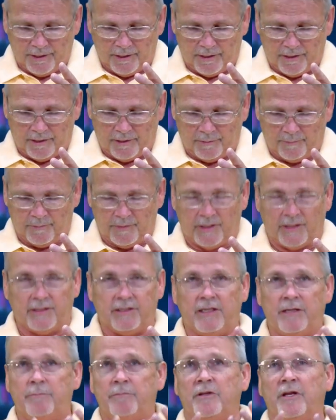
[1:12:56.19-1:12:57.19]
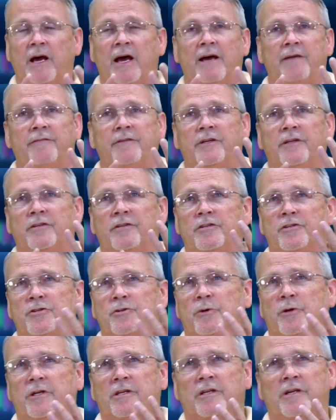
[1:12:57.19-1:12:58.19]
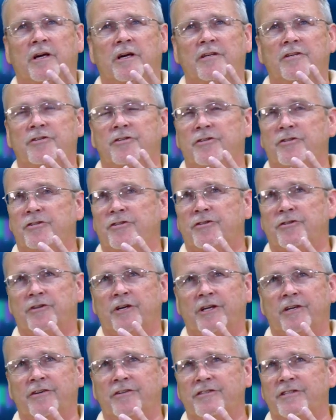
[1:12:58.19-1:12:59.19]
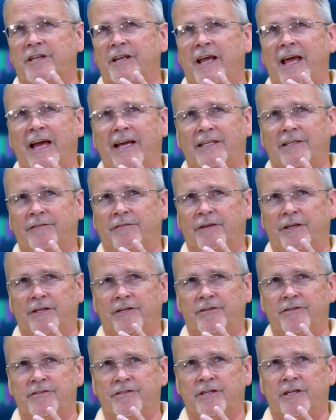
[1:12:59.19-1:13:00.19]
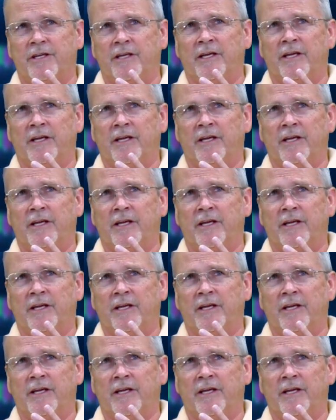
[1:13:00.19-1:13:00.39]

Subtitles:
a deep dive into shortcuts, triggers, and activators,